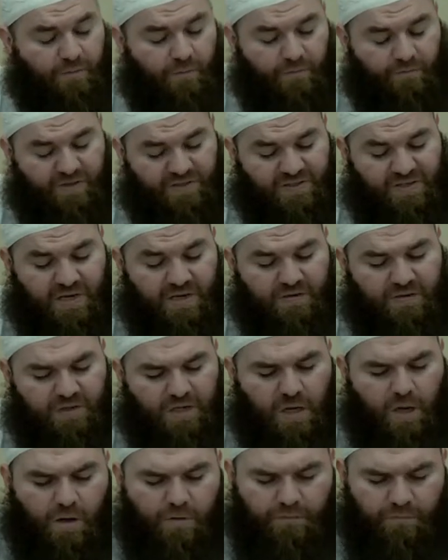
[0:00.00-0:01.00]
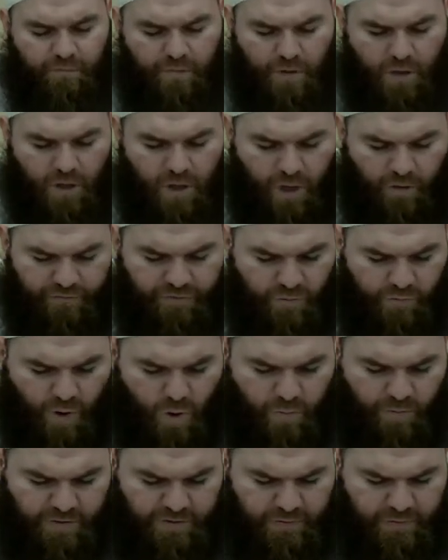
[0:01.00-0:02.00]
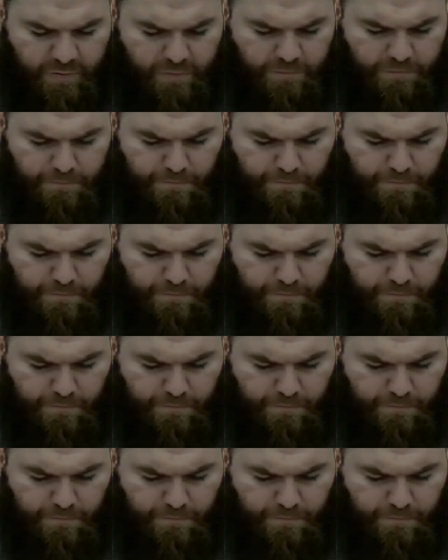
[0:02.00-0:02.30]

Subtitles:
vicinity of the Romans.